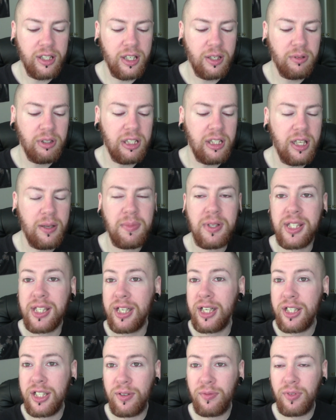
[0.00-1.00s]
liquid lip, it's
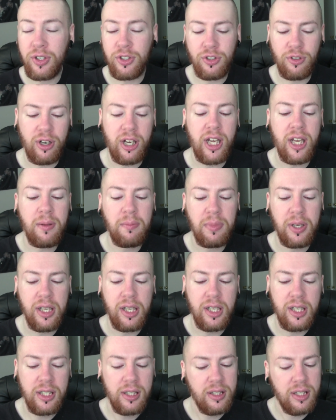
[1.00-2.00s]
in a different tray,
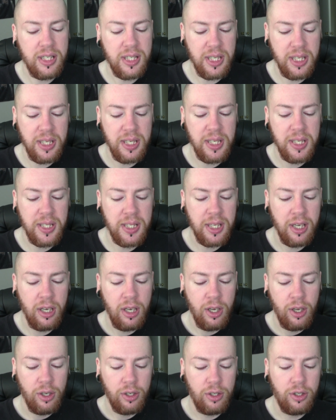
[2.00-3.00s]
but this is
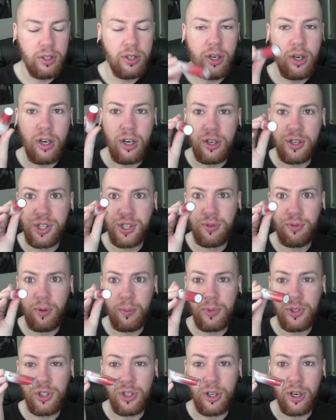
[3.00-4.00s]
Nurse
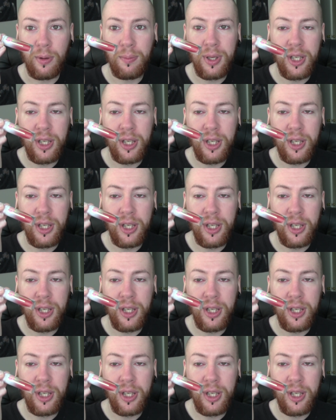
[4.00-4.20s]
from Sugar